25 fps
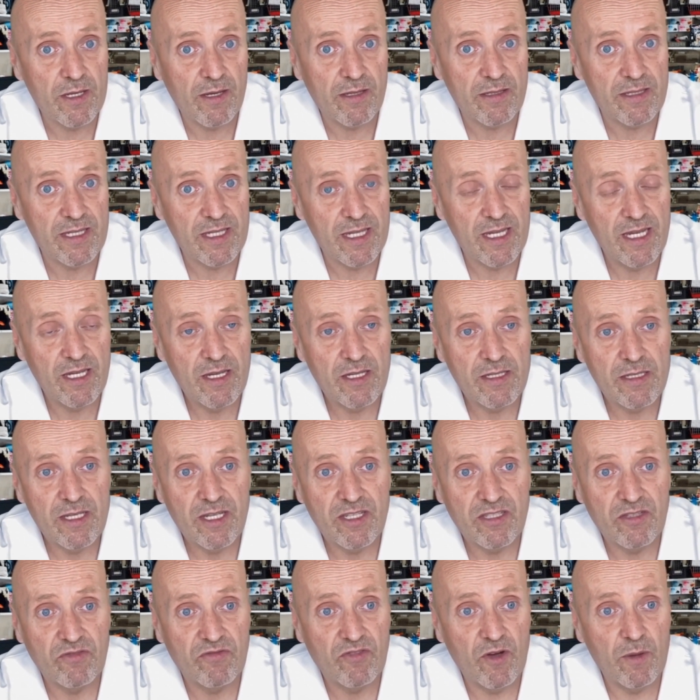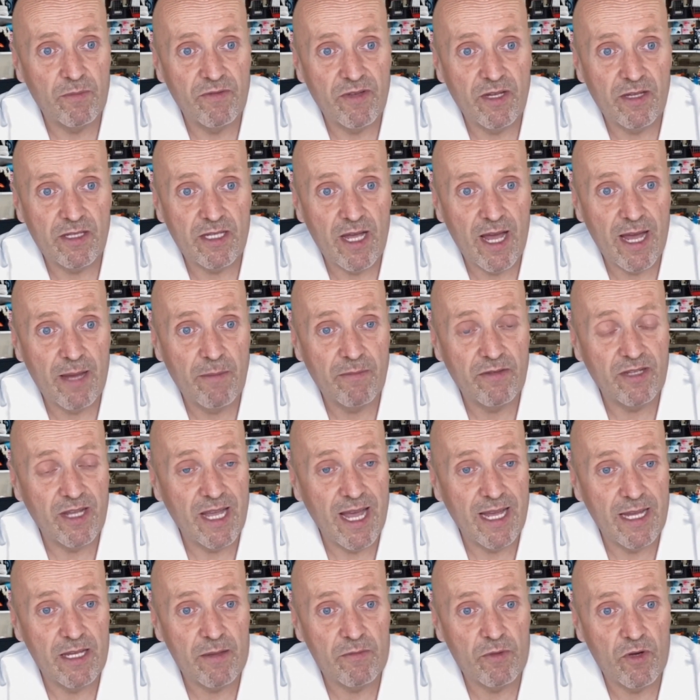the illness from the time
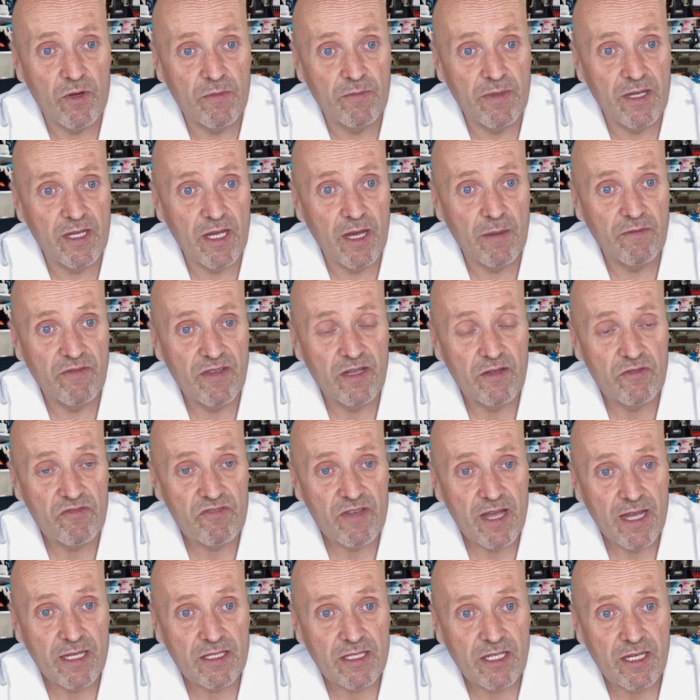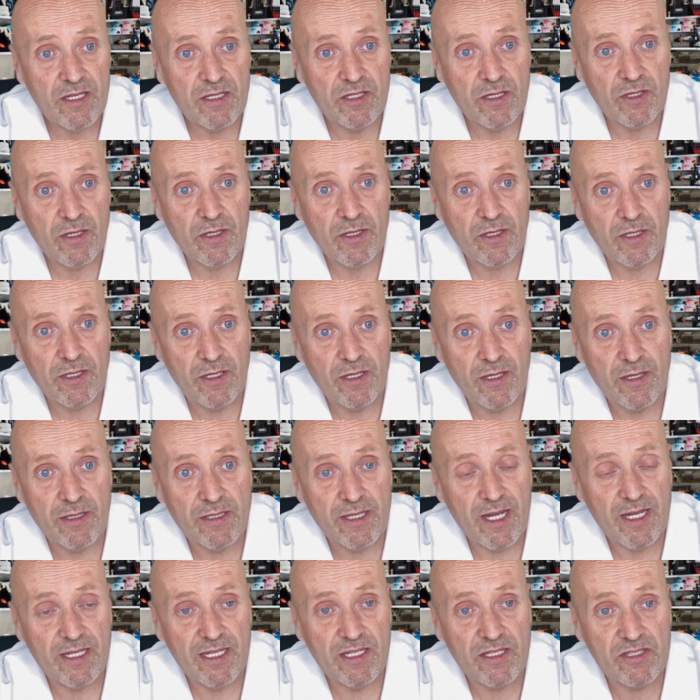the animal becomes infected,
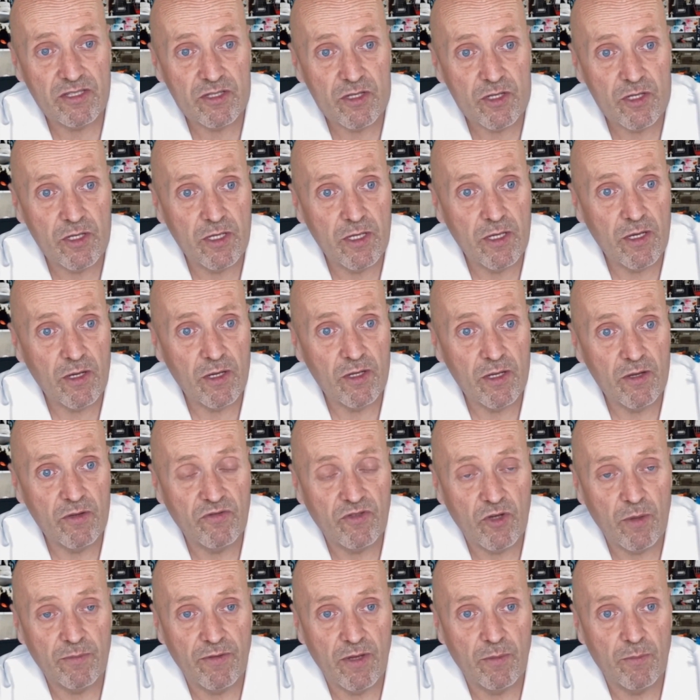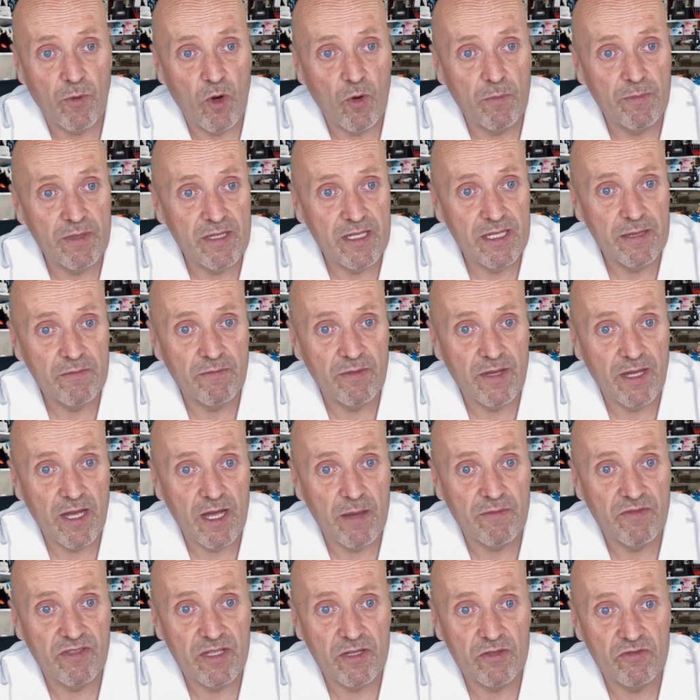that is, from the moment it
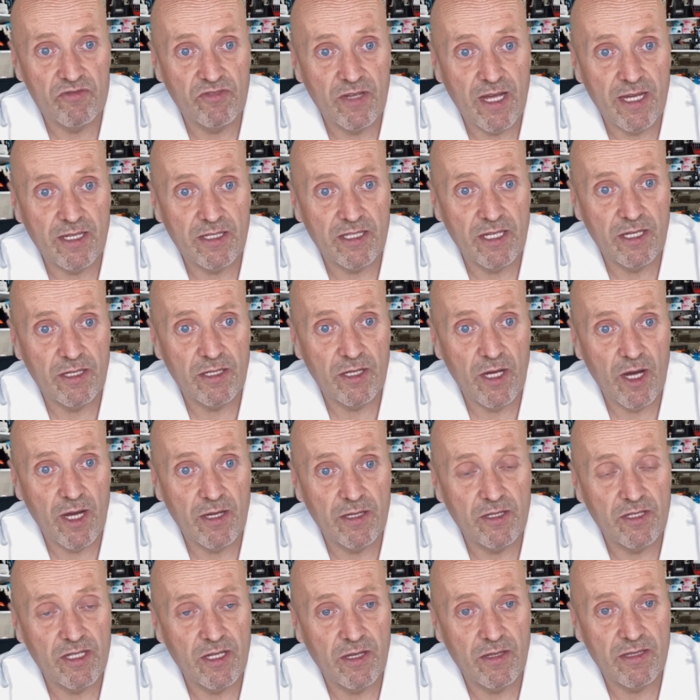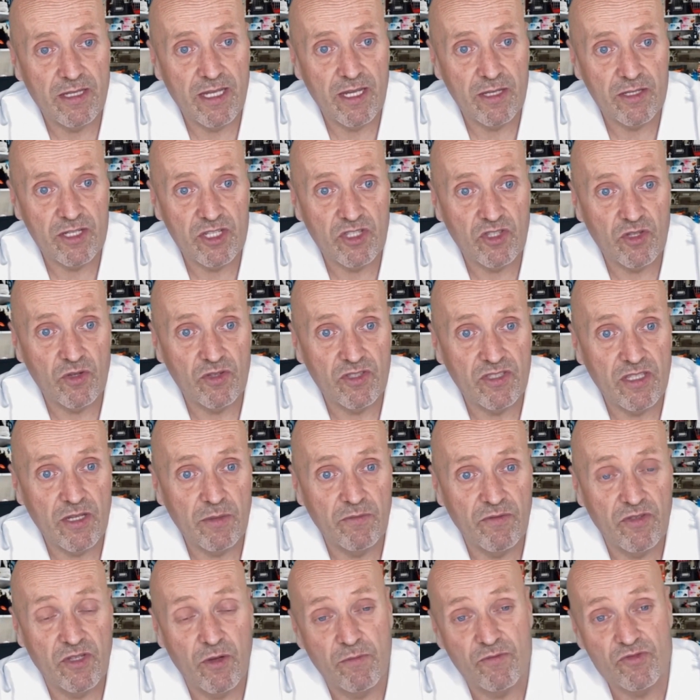becomes infected until the initial
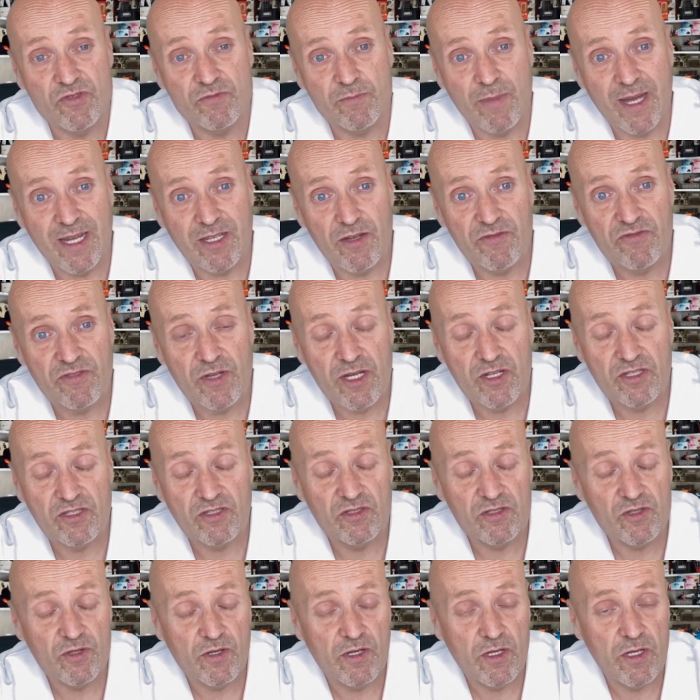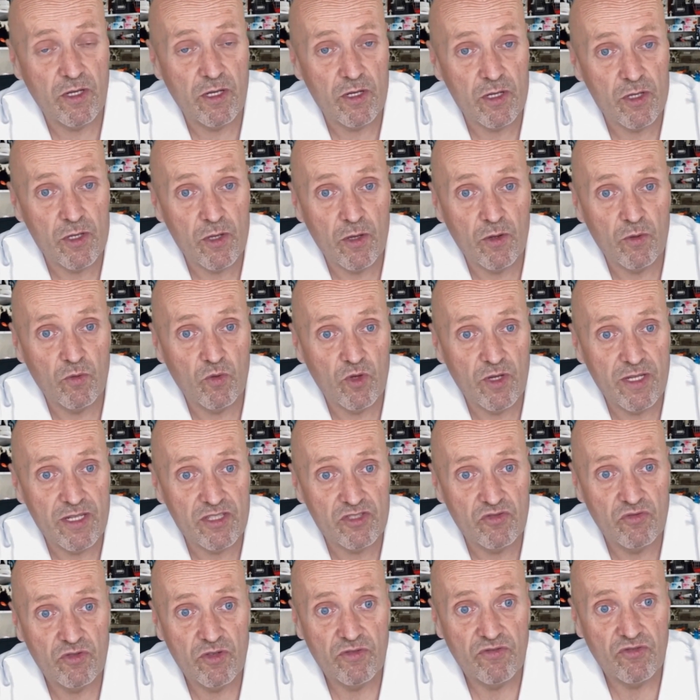symptoms manifest, what
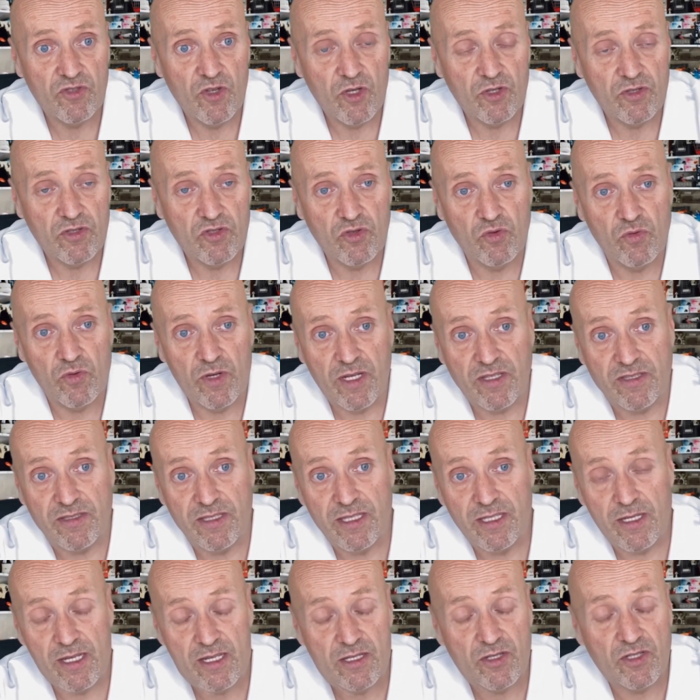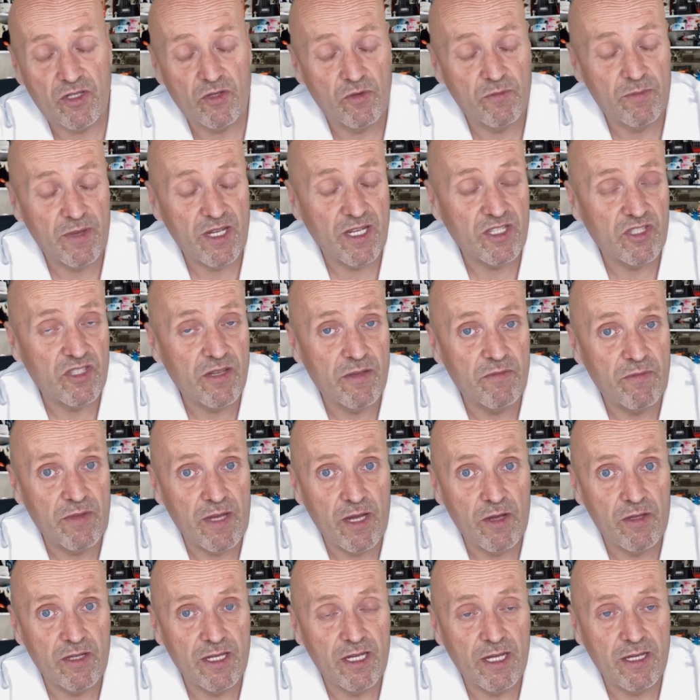is referred to as the incubation
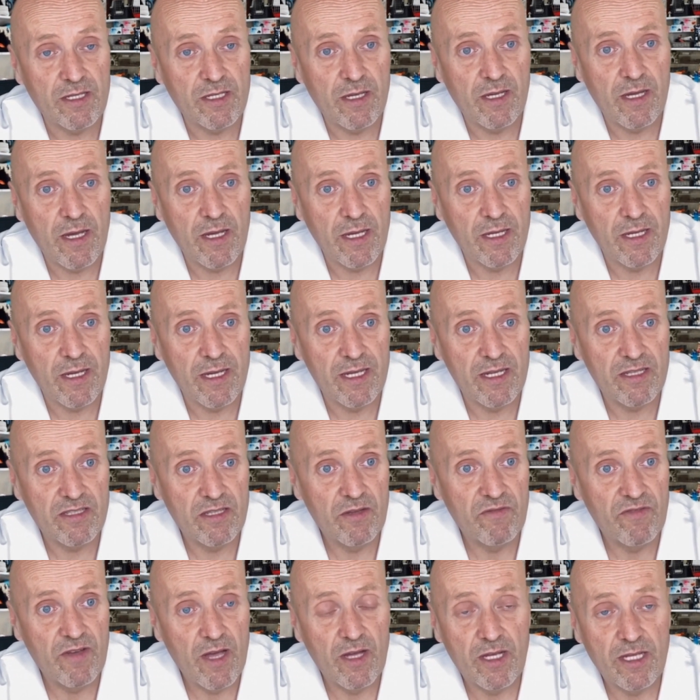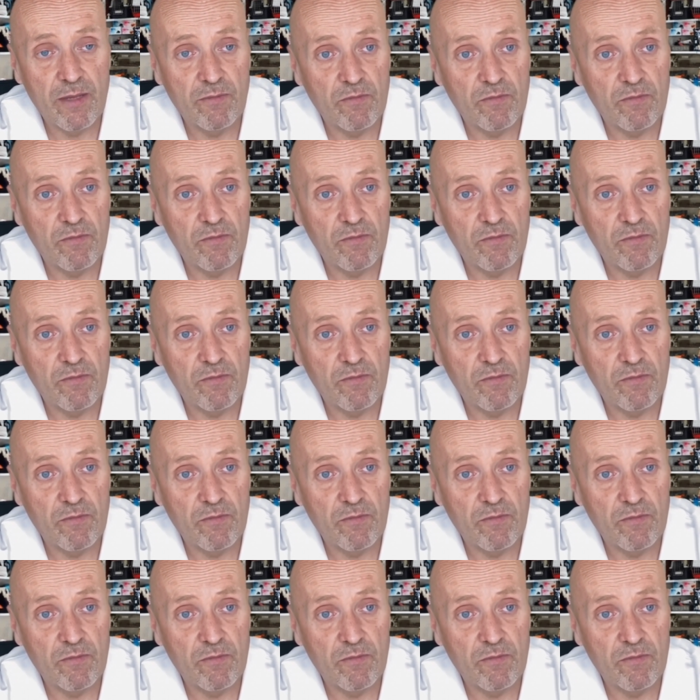period, is a very